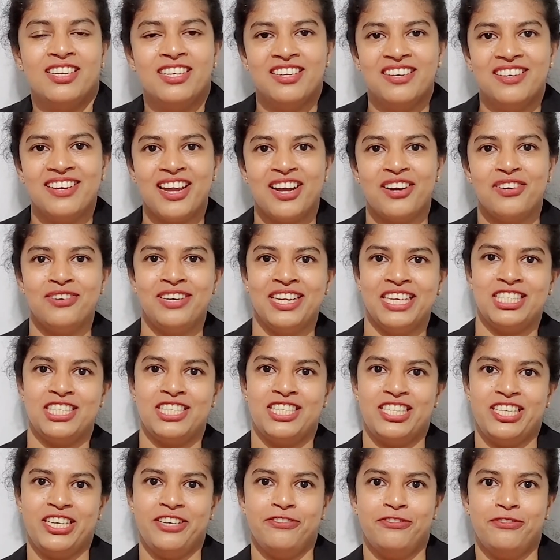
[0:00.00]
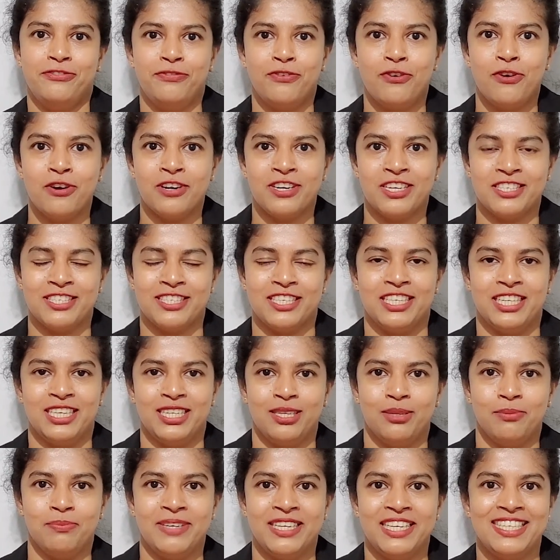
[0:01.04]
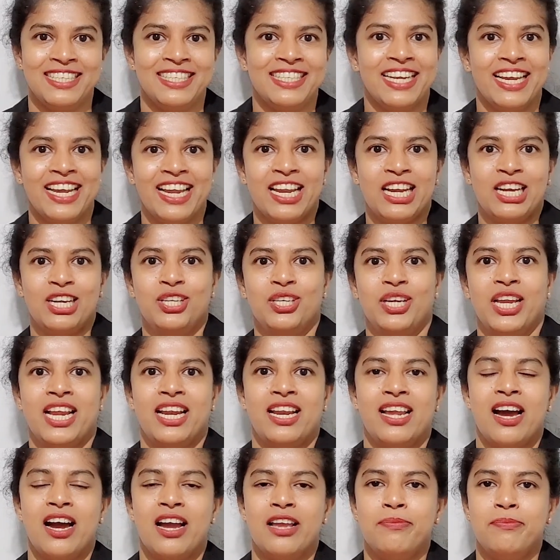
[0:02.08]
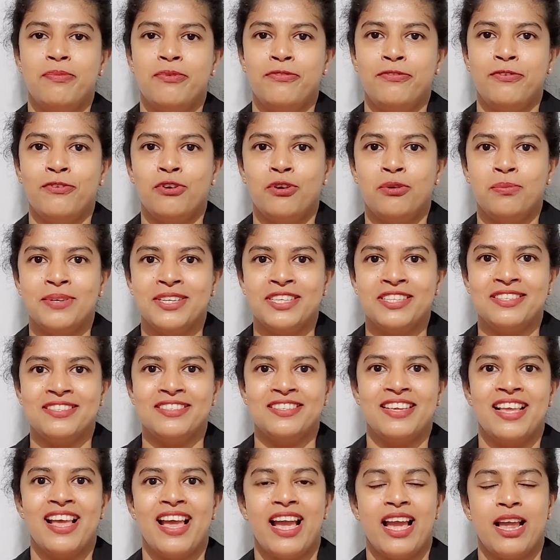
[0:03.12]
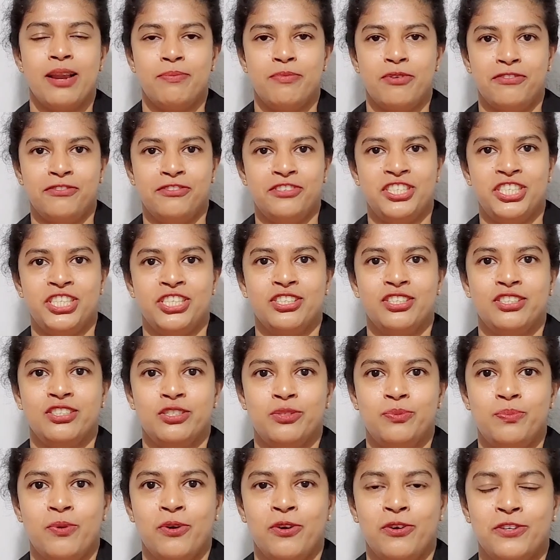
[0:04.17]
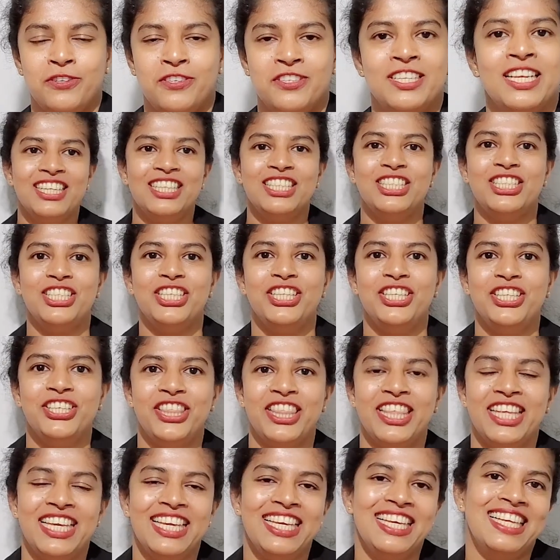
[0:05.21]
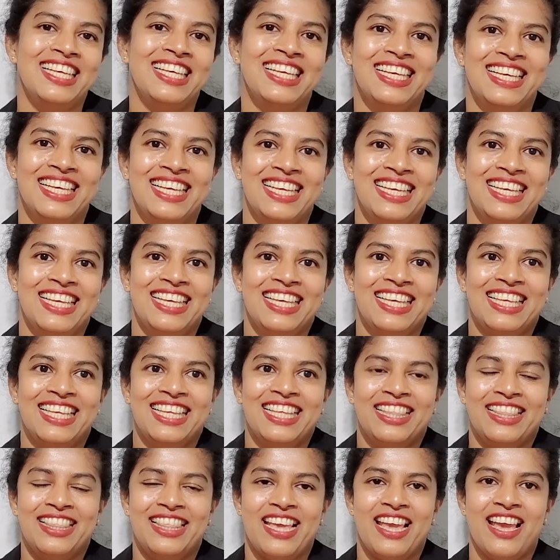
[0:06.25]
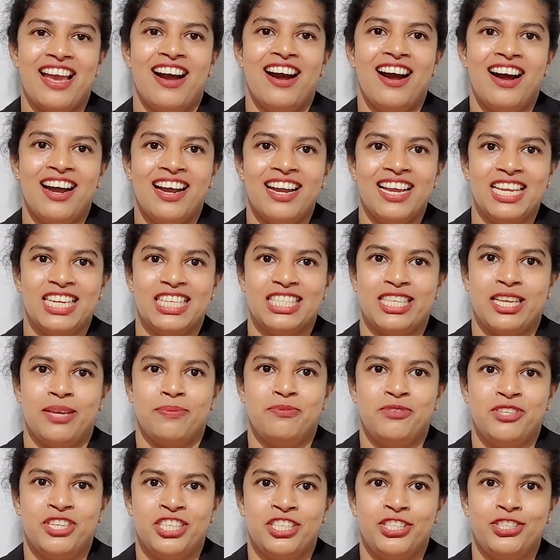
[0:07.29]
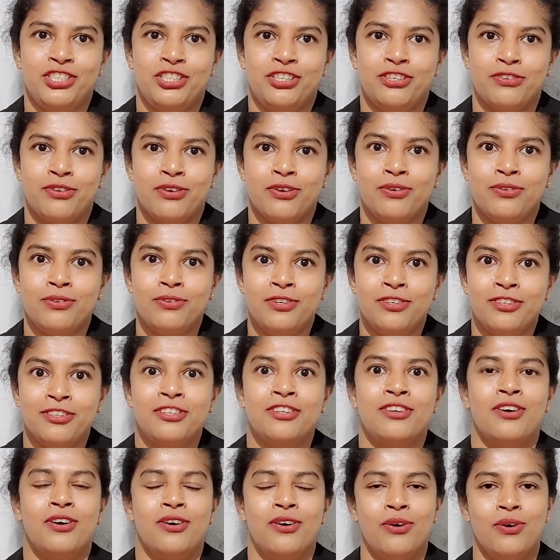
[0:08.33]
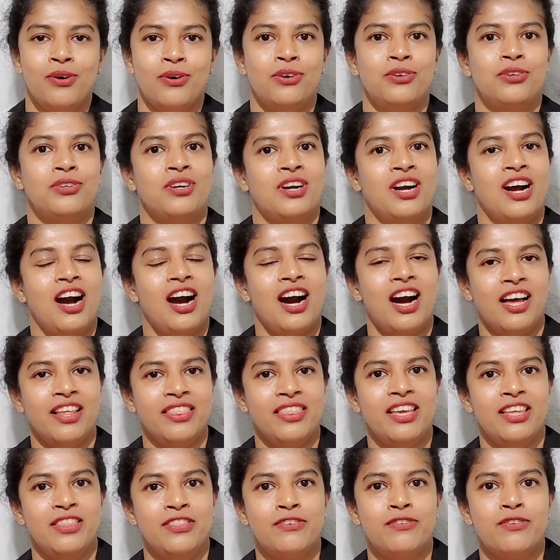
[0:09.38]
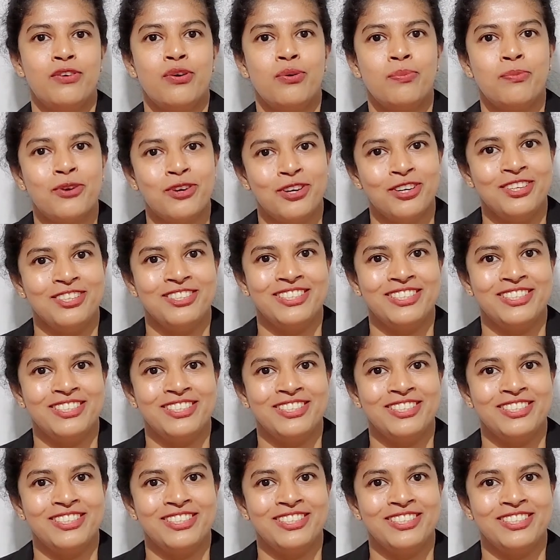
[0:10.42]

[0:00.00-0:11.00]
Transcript: Now let's shift focus a little bit and look at high performance and professional sports. Do you think they are exception to the rule, or are they the role models?